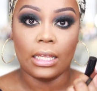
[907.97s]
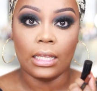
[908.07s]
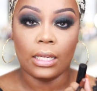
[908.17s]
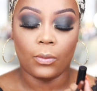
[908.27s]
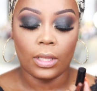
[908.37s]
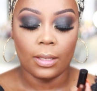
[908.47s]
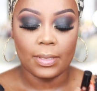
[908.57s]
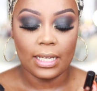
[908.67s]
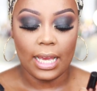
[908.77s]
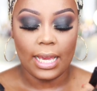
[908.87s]
Liquid
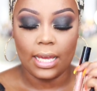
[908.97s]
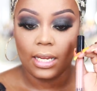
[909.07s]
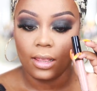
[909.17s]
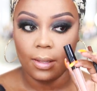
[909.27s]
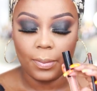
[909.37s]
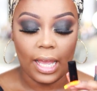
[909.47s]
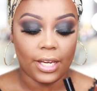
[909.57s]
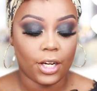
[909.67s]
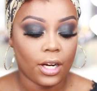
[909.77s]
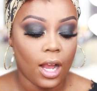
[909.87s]
Lipstick and Lip
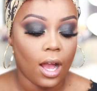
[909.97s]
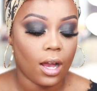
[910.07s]
Liner.